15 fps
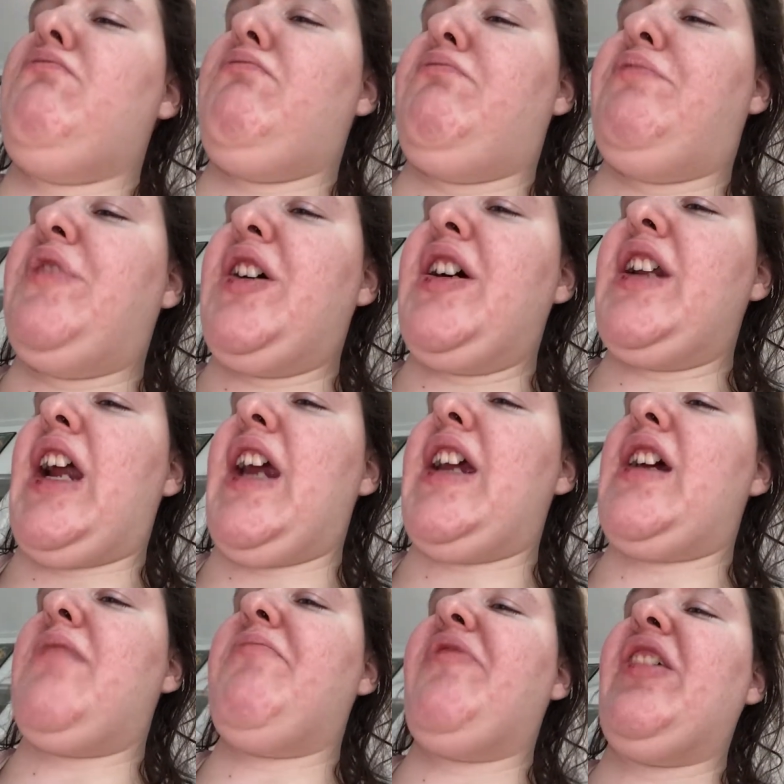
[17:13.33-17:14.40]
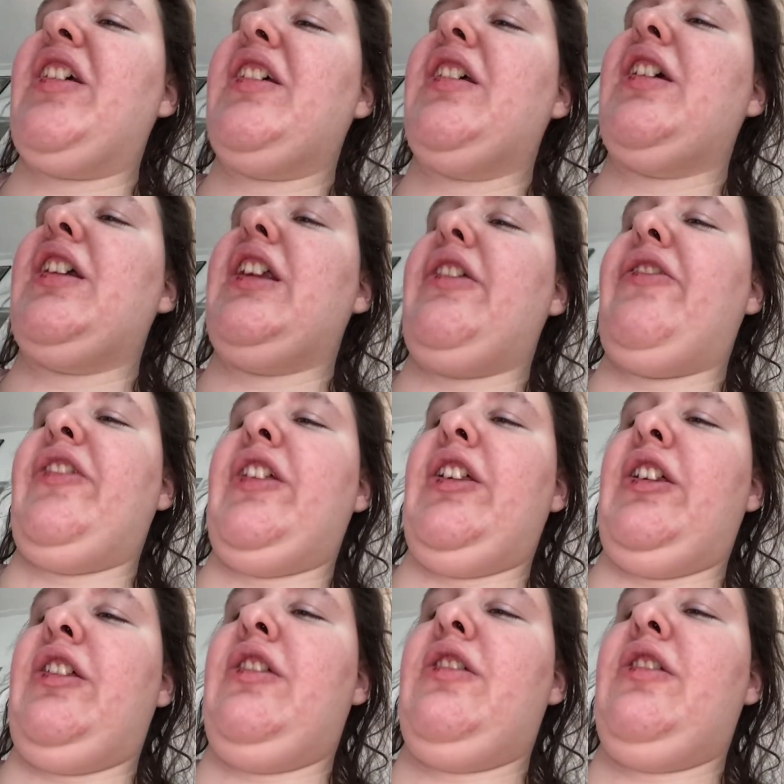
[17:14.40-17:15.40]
but I am taking it easy.